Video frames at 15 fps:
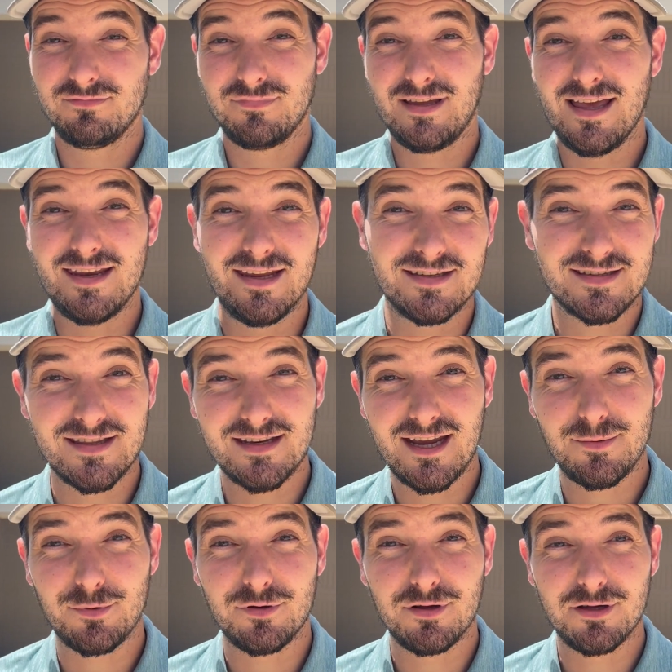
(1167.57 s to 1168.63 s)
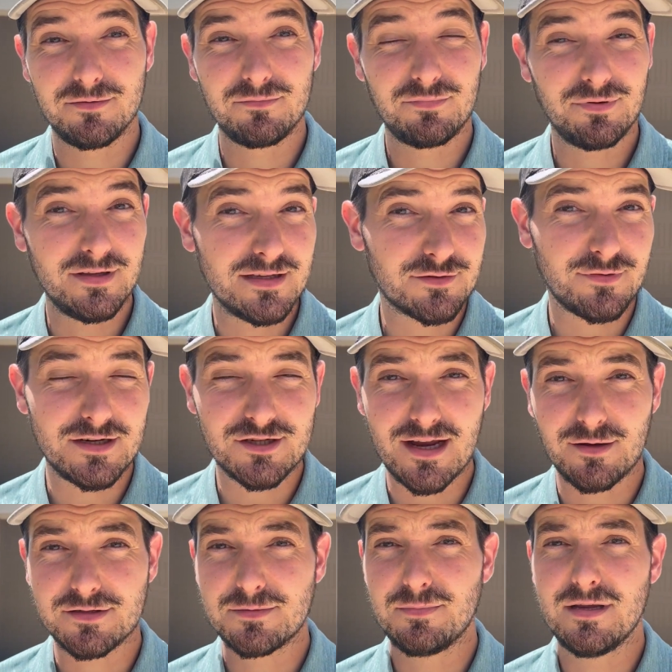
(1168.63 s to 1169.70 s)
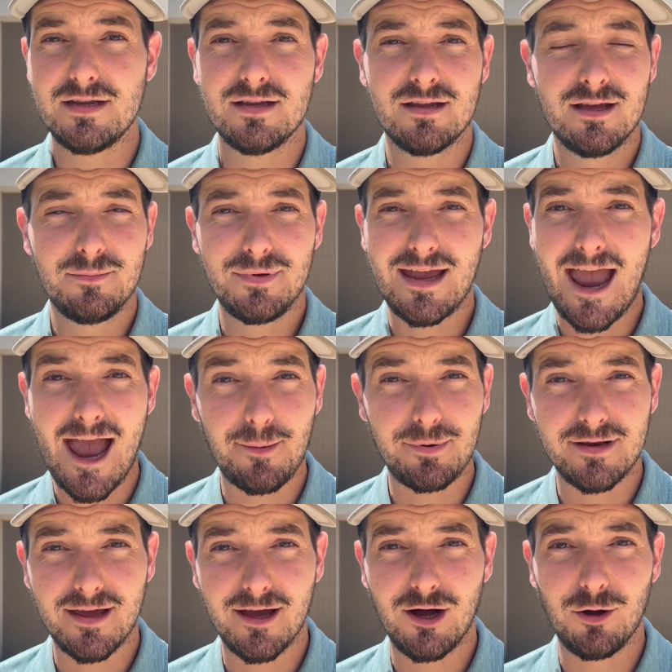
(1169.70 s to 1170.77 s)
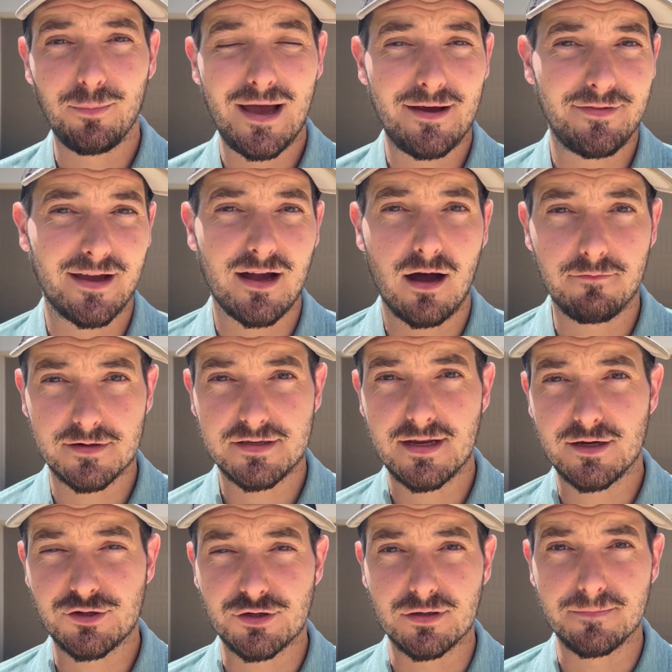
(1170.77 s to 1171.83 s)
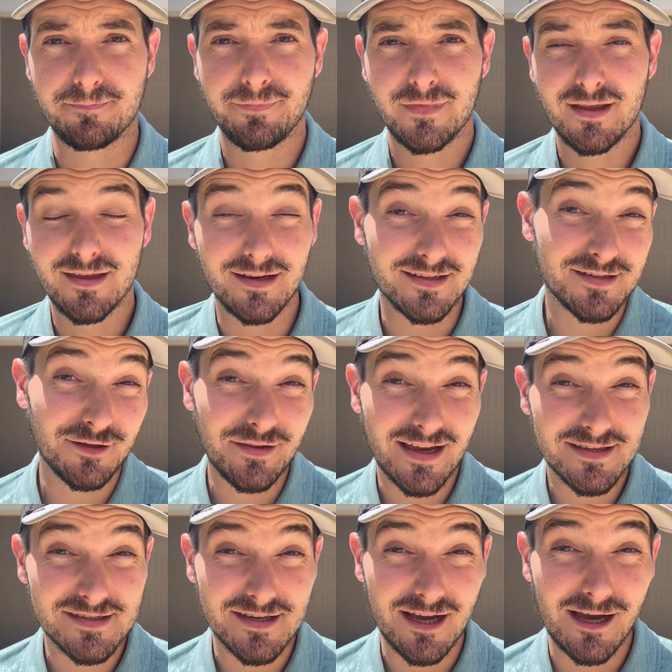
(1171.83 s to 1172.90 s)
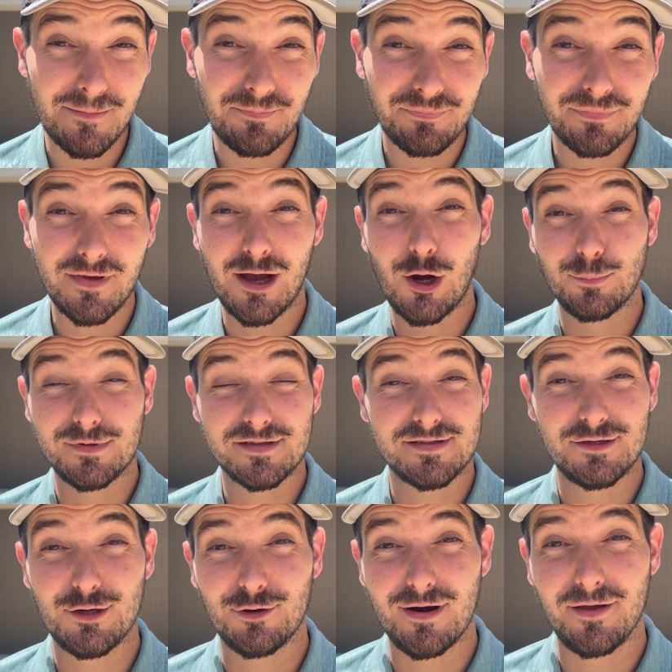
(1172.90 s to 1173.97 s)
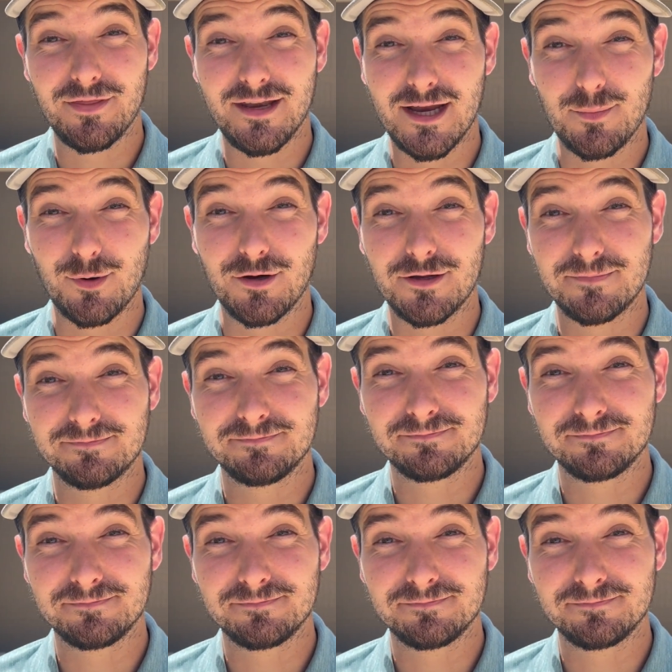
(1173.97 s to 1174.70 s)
get into the neighborhood, please reach out to me. Be happy to help, have that conversation. And until next time, I hope to see you around the neighborhood.